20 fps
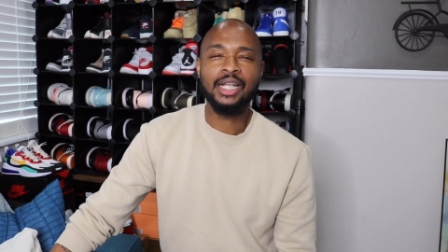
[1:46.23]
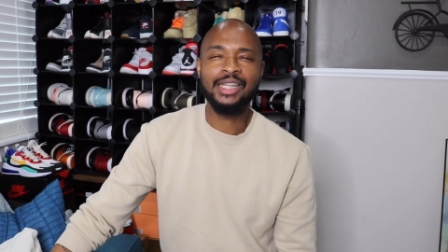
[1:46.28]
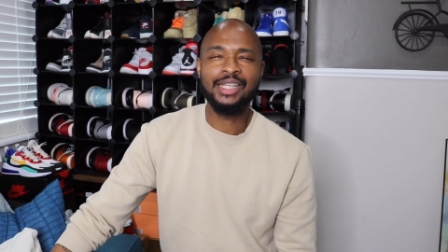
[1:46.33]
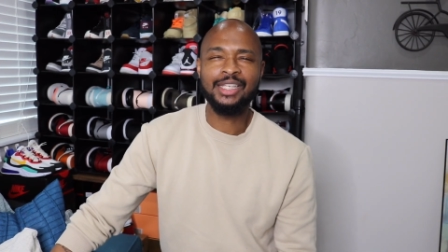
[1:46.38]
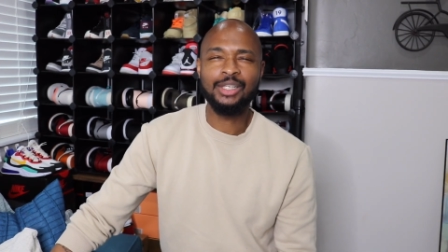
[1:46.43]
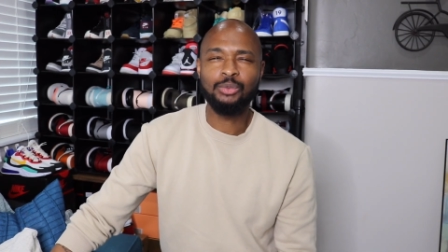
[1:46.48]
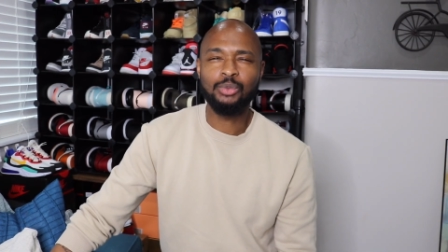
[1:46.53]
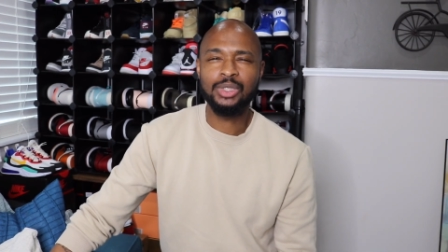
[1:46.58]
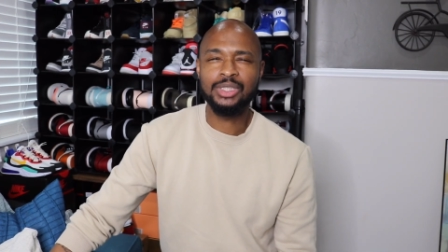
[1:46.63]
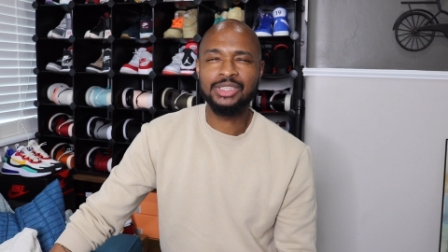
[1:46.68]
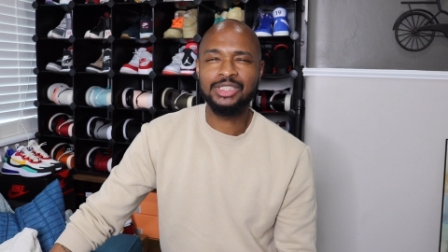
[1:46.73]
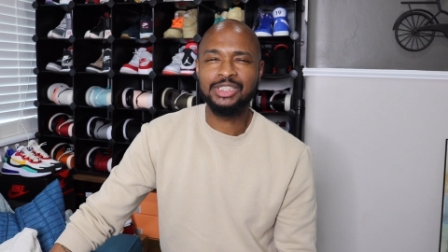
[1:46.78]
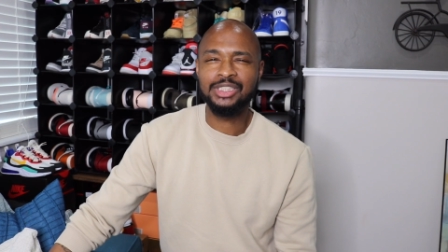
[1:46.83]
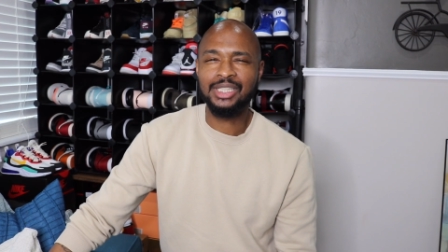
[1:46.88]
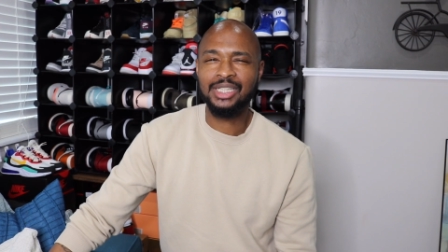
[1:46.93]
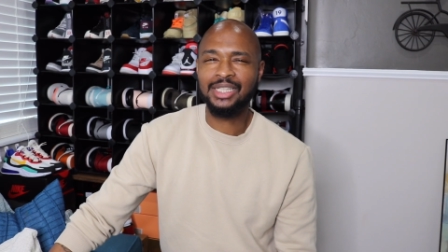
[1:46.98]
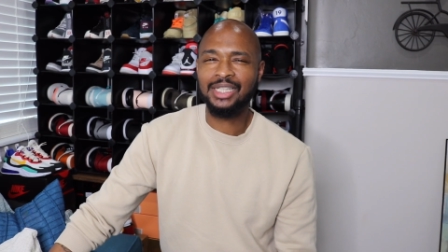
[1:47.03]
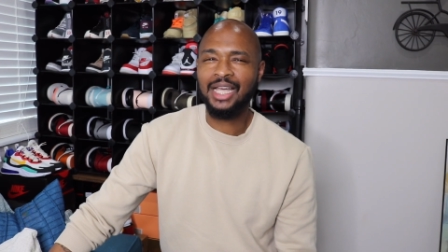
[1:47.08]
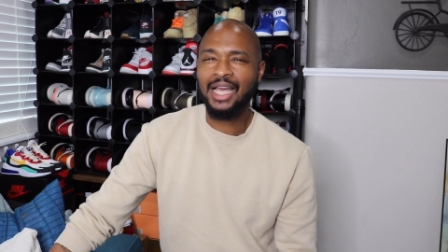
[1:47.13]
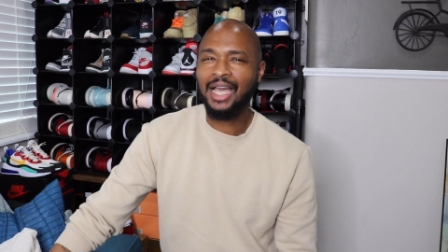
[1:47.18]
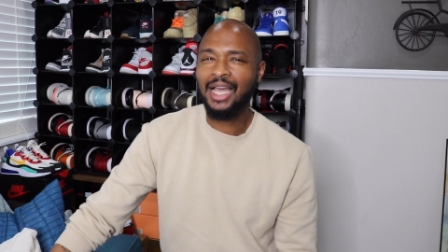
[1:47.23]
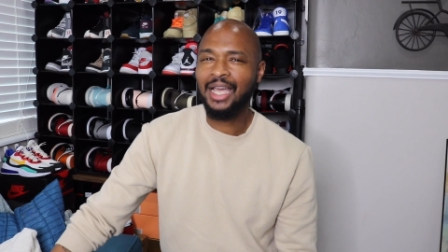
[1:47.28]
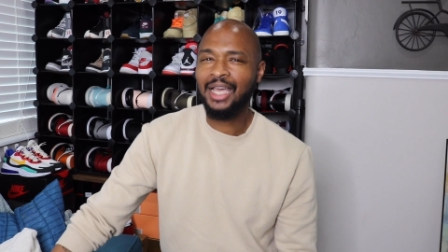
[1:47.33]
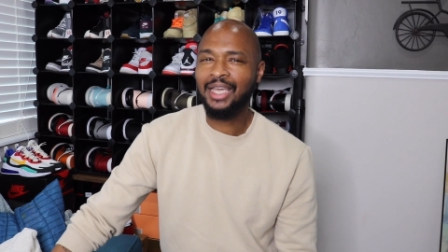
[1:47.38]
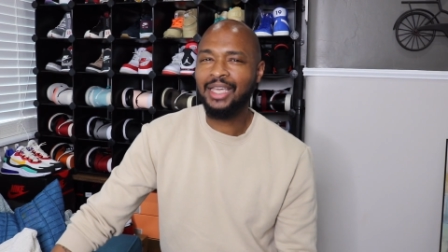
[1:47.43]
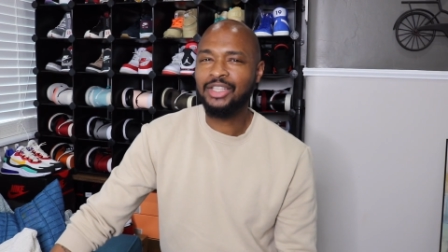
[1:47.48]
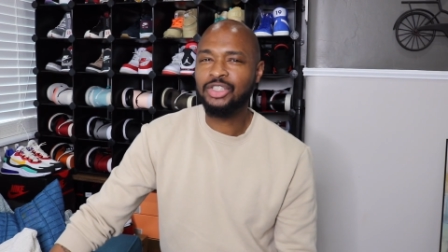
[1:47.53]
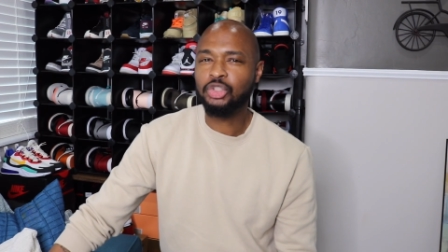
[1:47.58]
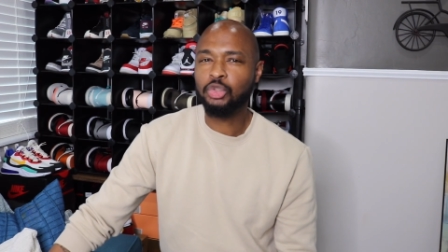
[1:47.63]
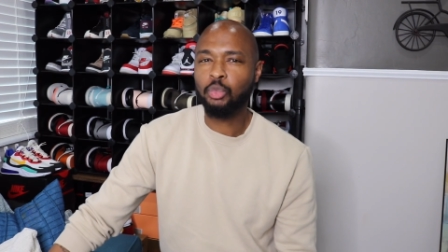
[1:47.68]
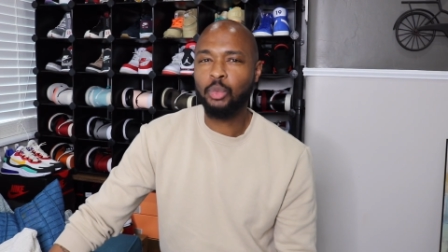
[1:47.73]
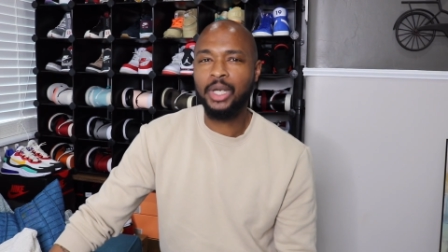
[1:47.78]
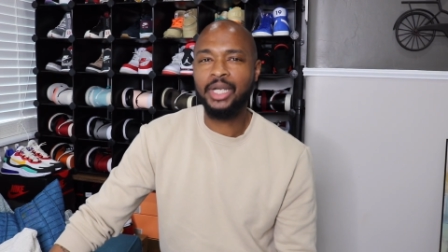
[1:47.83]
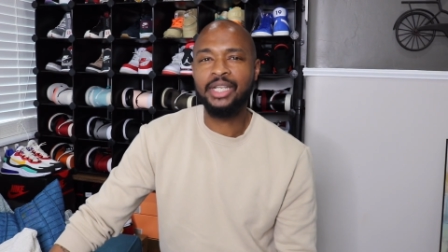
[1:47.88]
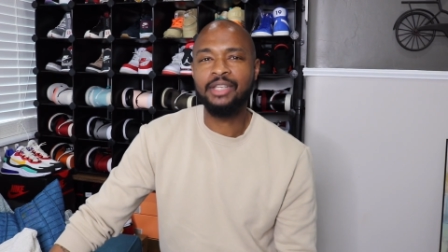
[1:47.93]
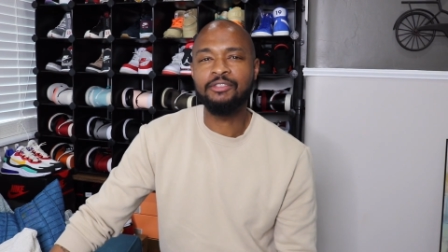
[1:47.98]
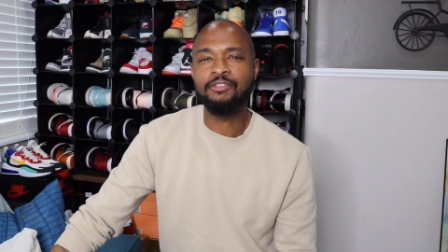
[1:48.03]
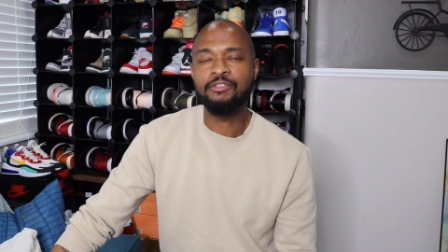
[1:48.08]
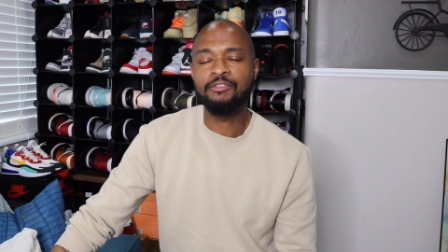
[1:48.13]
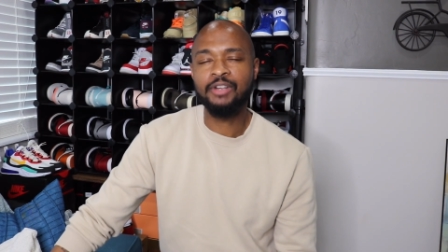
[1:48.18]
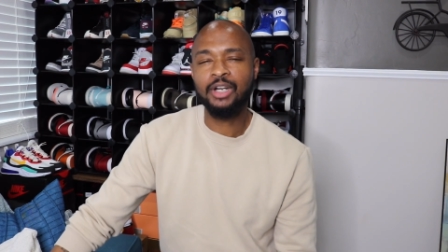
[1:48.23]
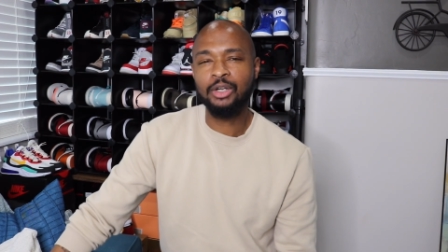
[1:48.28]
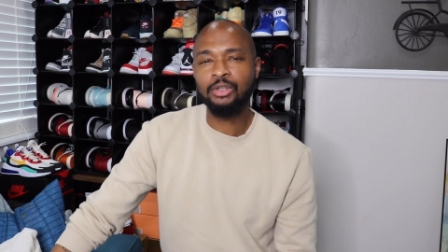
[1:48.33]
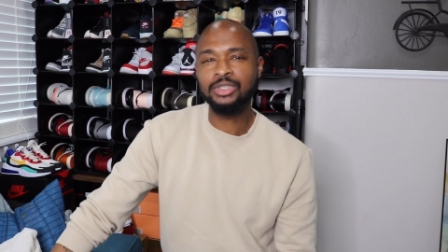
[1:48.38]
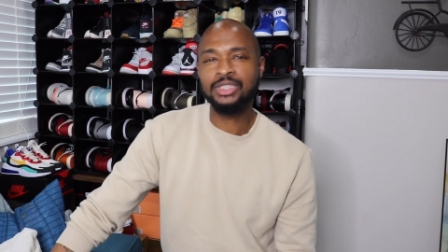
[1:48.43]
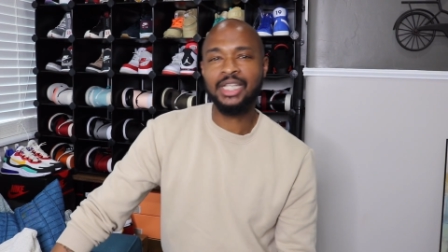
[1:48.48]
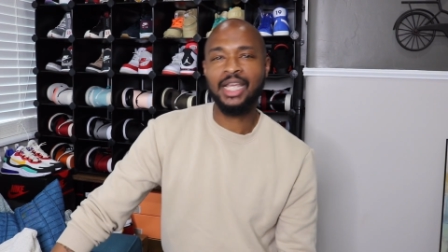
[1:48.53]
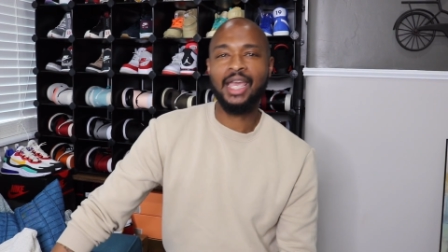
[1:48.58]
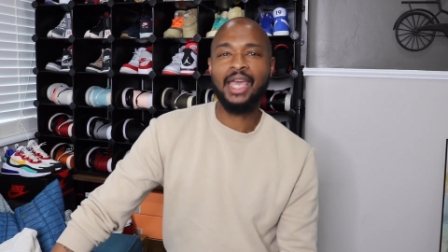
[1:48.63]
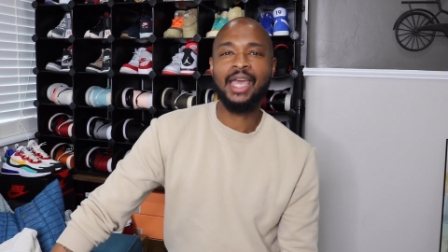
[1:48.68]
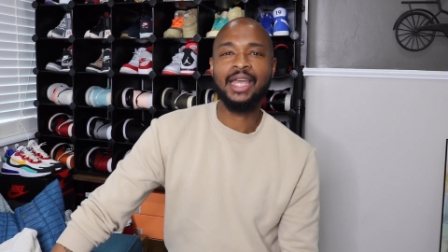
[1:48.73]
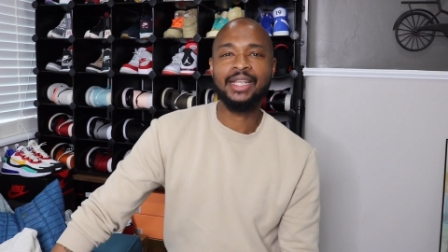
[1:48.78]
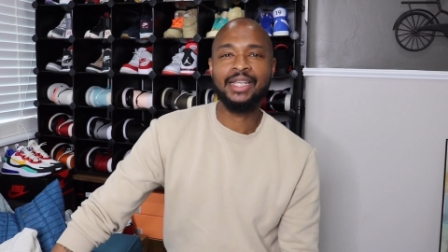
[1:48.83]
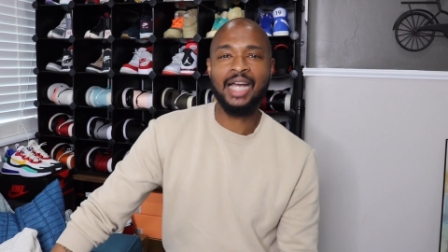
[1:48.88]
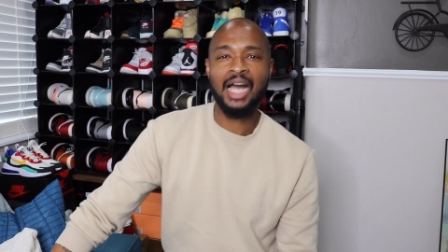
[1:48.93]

I think it was July 21st at